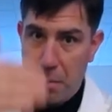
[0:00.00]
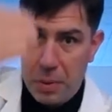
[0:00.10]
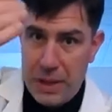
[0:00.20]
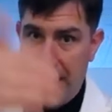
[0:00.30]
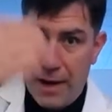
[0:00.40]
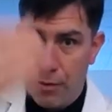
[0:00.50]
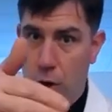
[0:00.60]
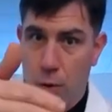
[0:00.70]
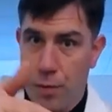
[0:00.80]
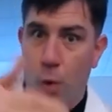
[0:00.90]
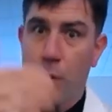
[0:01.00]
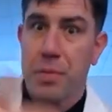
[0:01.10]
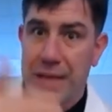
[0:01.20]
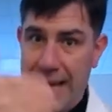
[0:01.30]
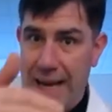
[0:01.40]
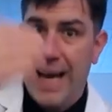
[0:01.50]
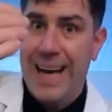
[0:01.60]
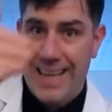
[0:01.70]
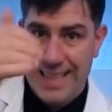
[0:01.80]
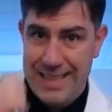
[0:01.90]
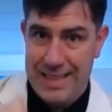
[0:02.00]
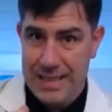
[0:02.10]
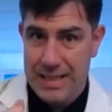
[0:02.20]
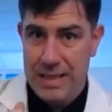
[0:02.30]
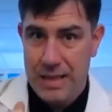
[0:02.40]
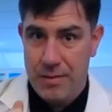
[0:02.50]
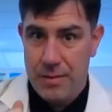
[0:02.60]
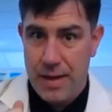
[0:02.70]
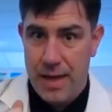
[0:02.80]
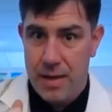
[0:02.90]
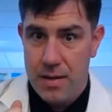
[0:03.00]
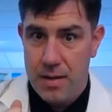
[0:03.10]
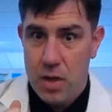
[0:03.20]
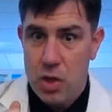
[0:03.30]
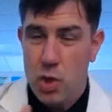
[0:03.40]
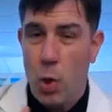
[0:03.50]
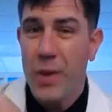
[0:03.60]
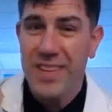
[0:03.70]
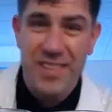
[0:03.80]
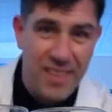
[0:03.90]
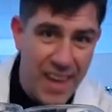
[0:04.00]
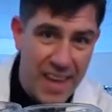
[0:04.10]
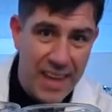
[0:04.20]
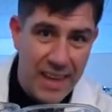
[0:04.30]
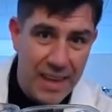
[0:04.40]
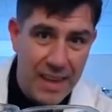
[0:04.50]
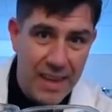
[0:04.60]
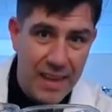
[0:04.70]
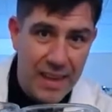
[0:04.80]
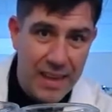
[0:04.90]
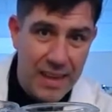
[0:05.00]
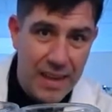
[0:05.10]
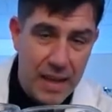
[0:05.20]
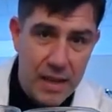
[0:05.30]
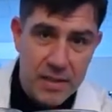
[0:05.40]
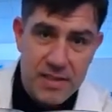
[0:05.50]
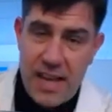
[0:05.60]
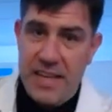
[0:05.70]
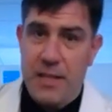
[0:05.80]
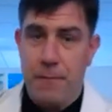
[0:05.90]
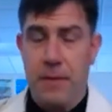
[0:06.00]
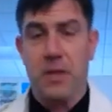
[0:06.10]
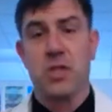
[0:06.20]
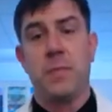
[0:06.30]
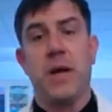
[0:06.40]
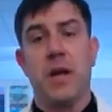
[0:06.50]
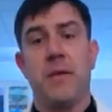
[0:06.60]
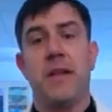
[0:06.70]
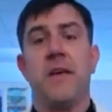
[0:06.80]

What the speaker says: plant growth or plant height. Okay, so we say in a scientific experiment